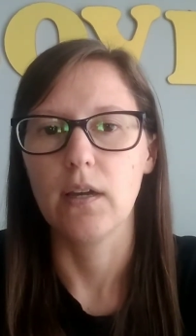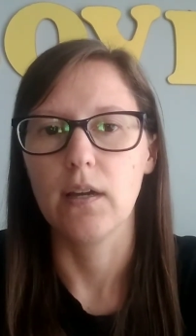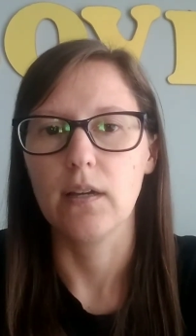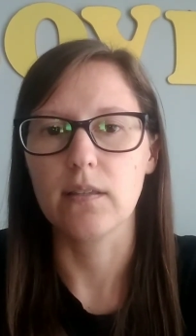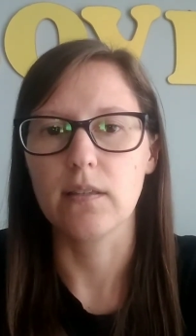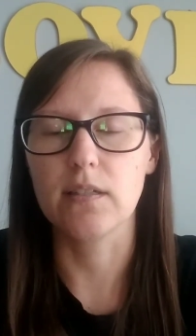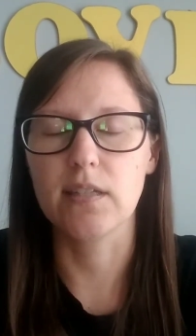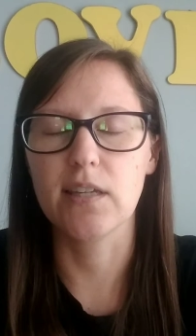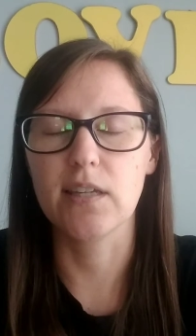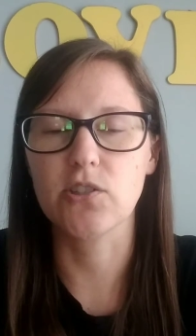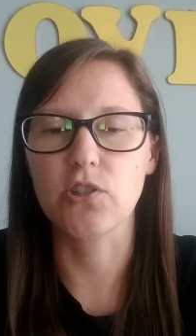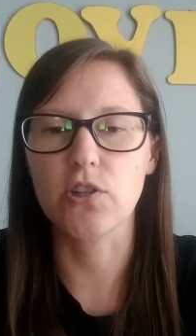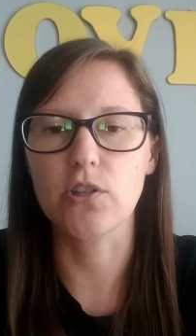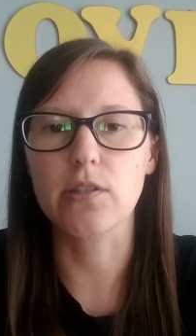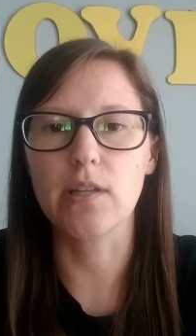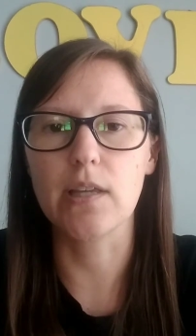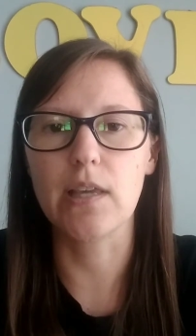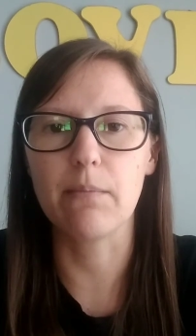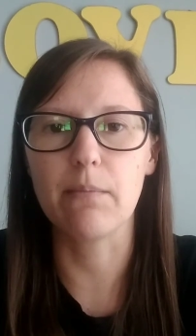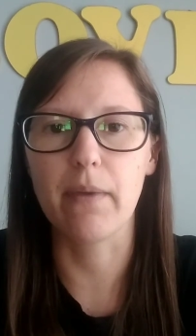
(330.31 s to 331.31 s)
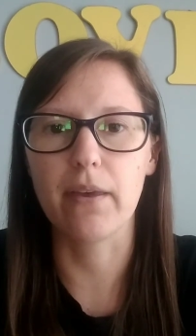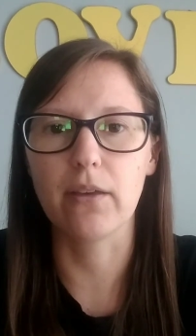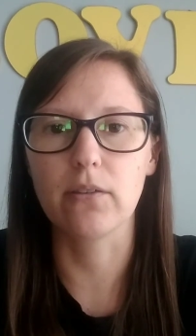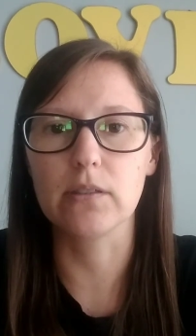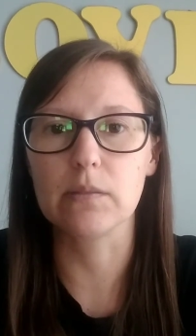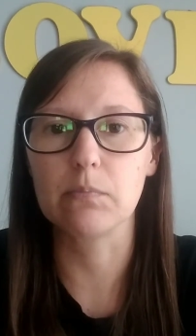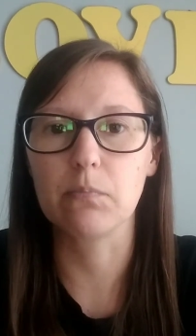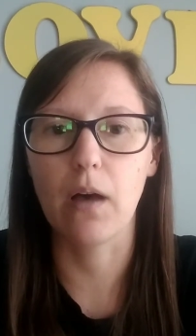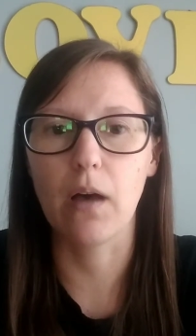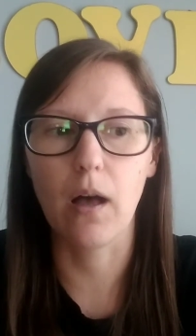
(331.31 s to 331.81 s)
the teacher's
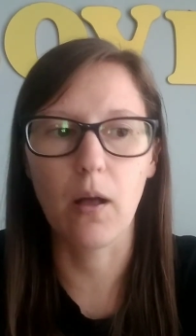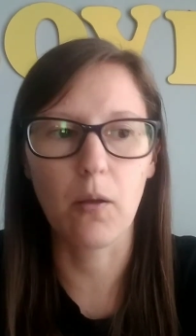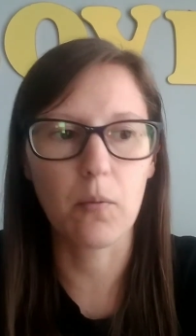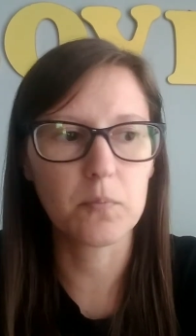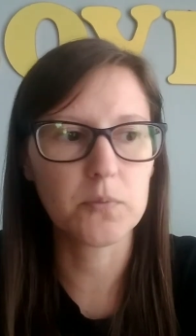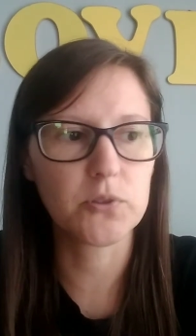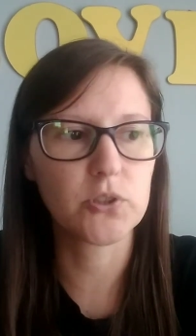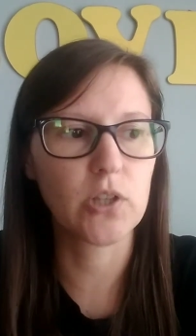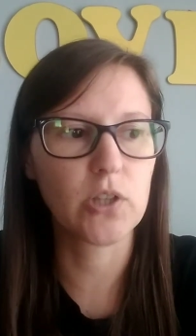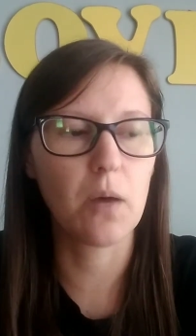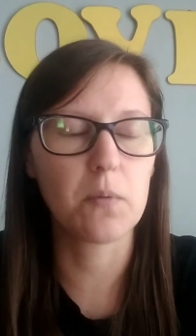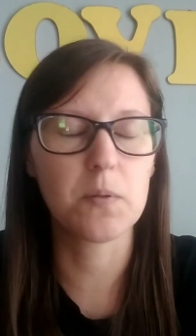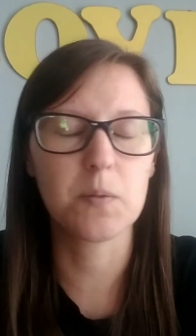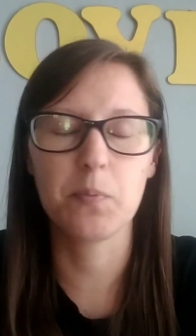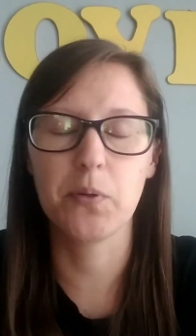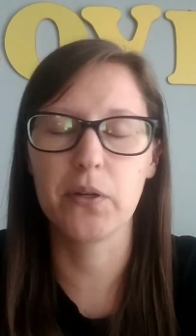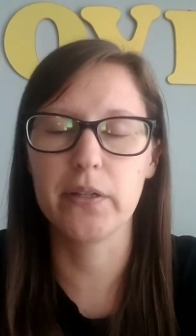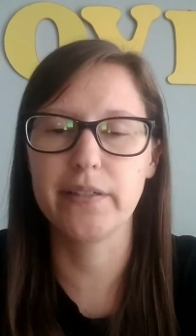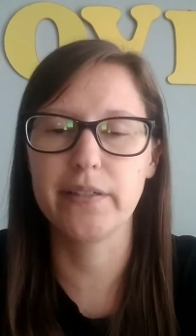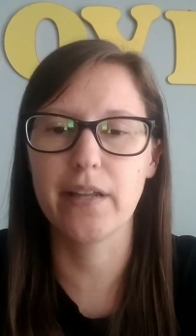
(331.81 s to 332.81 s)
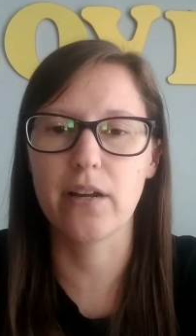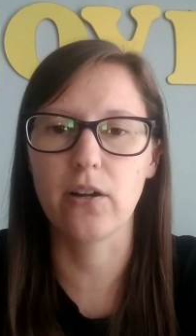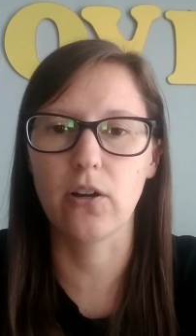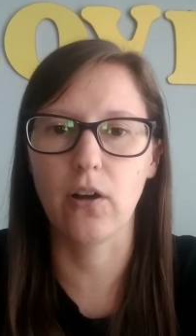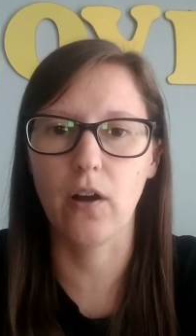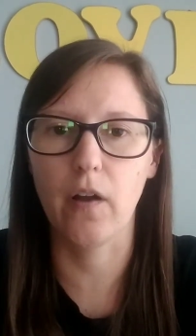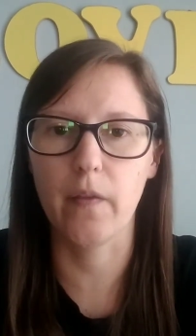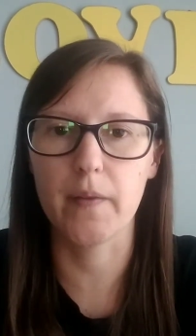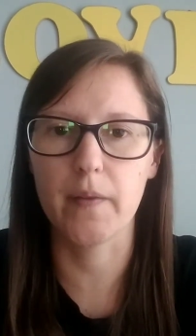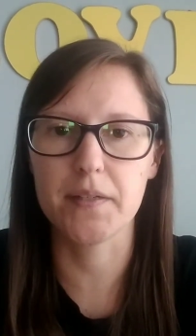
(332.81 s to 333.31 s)
emails, mom's job to put
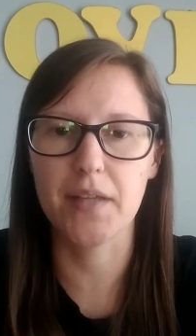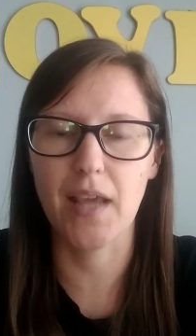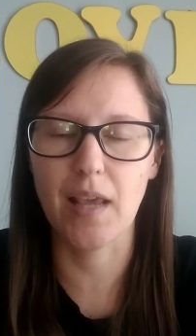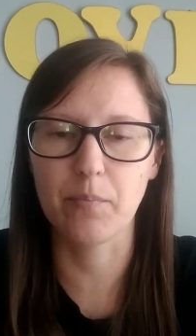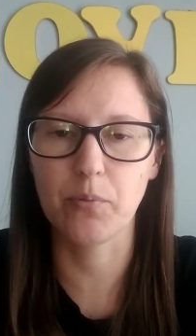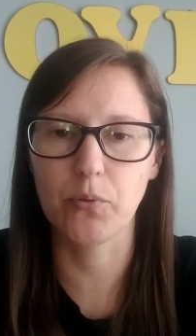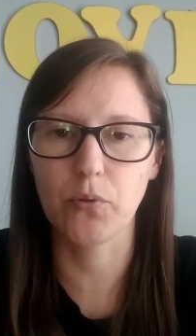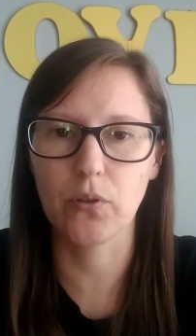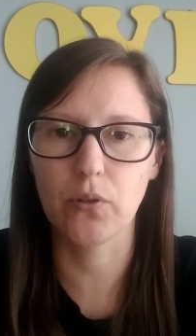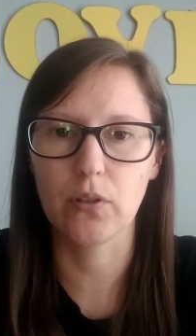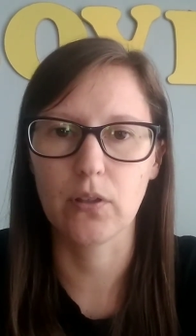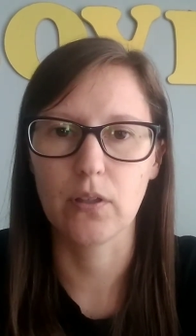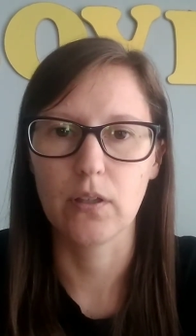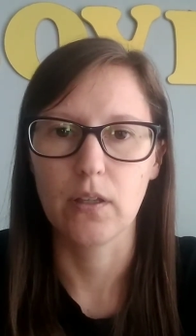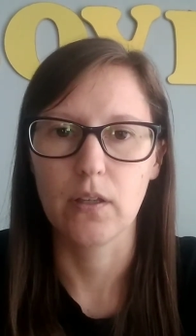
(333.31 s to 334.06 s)
dinner on the table.